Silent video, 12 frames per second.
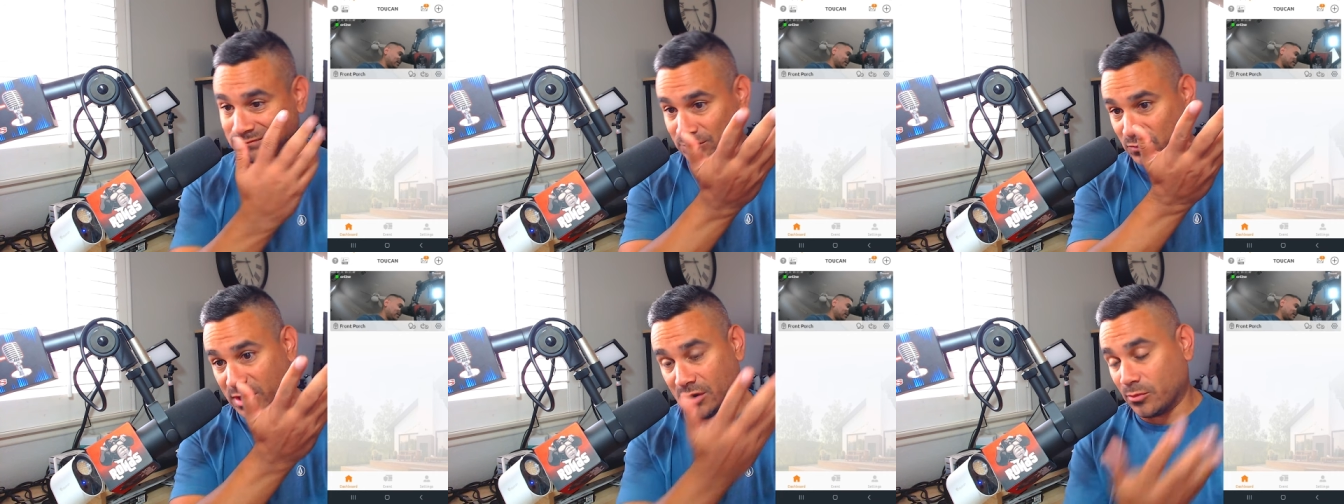
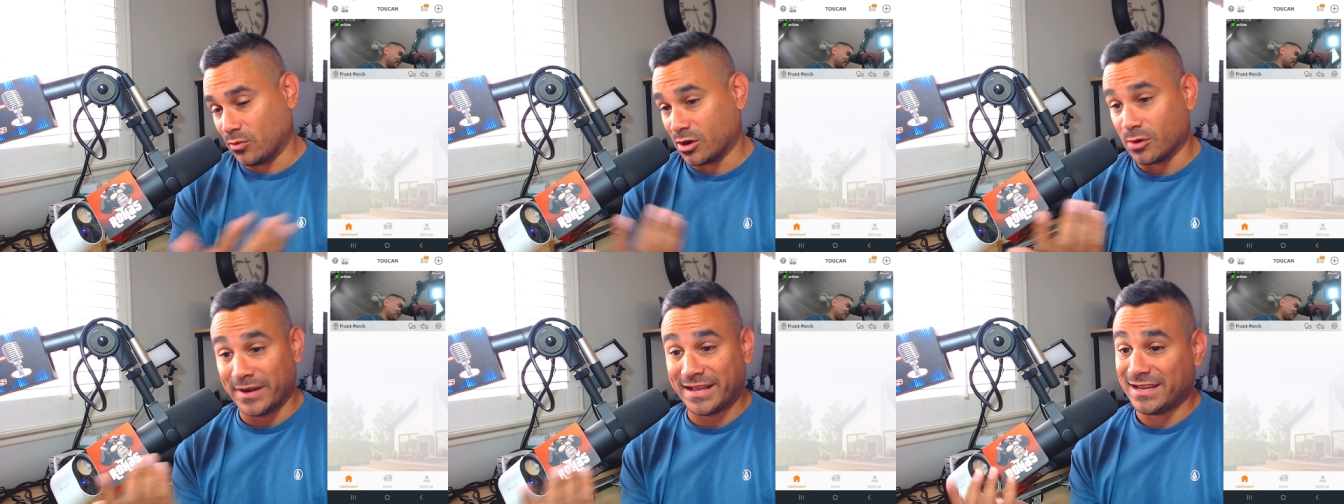We are we're
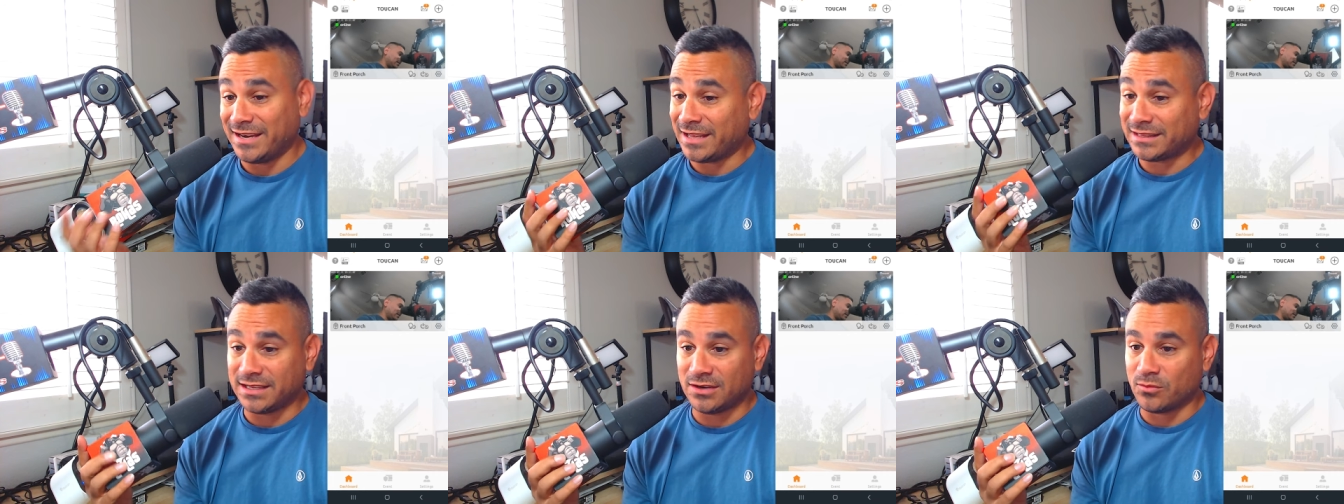already
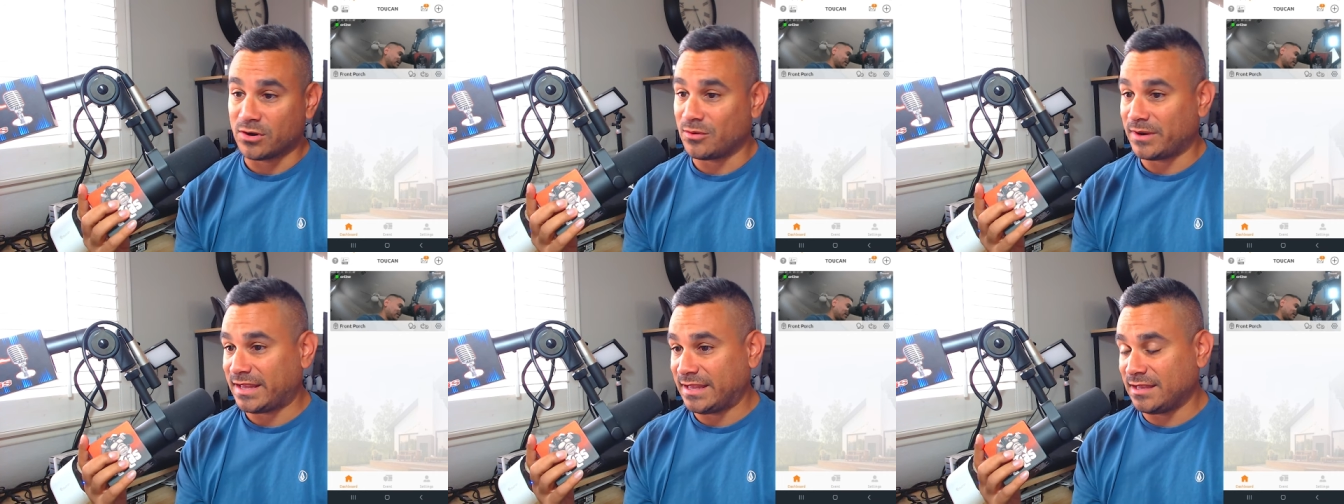connected, we're
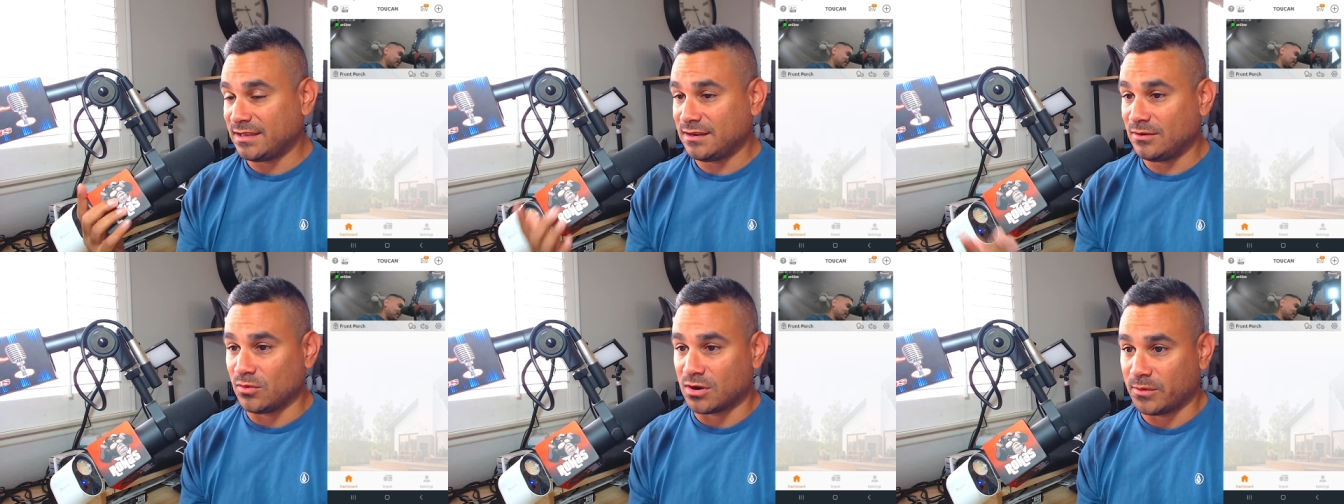already
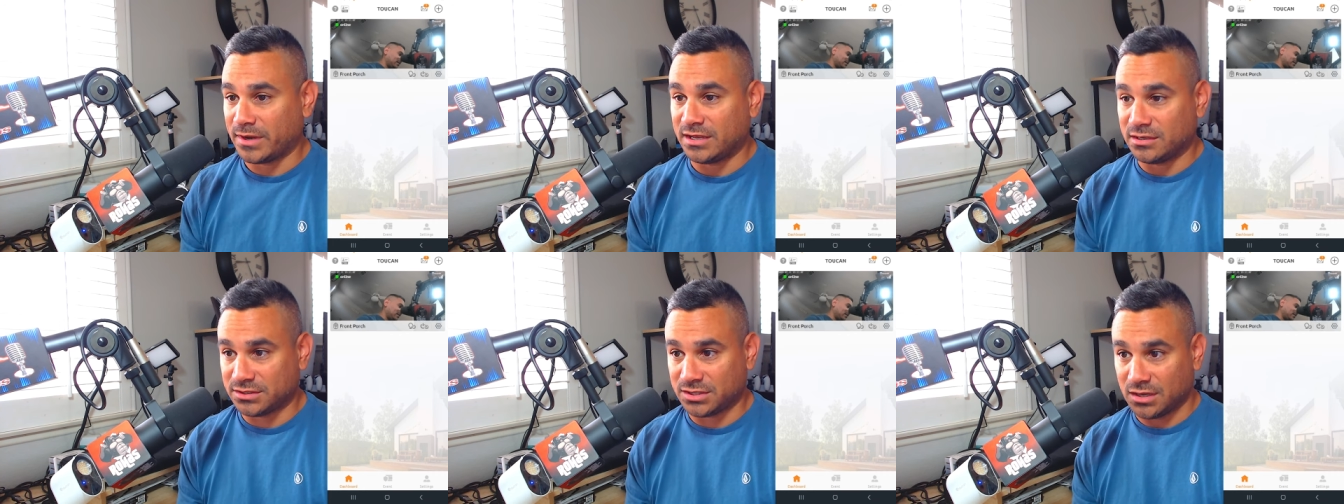in, we're already
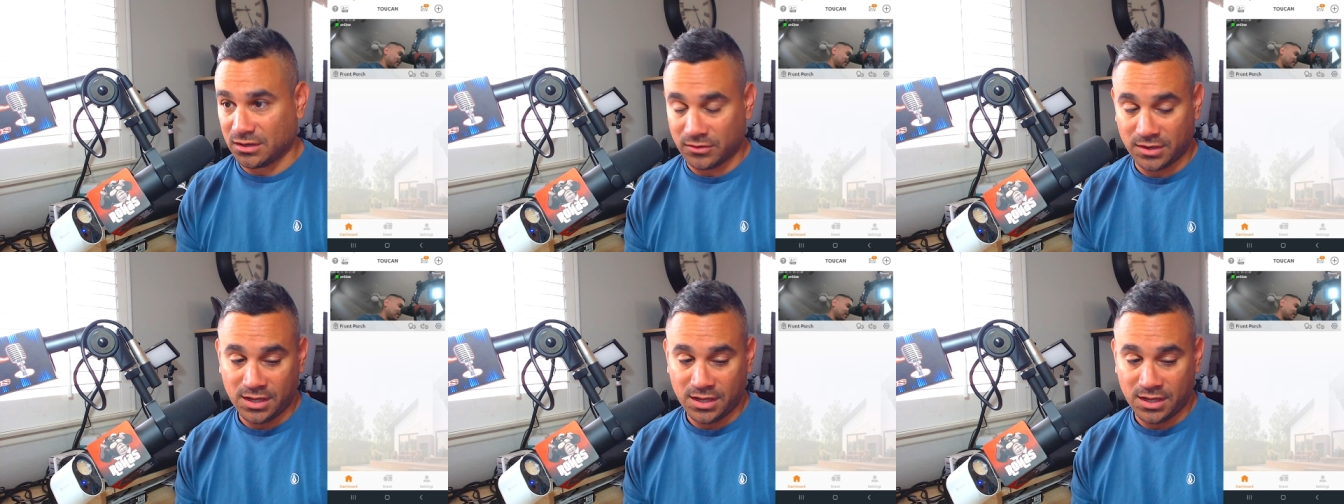good to go.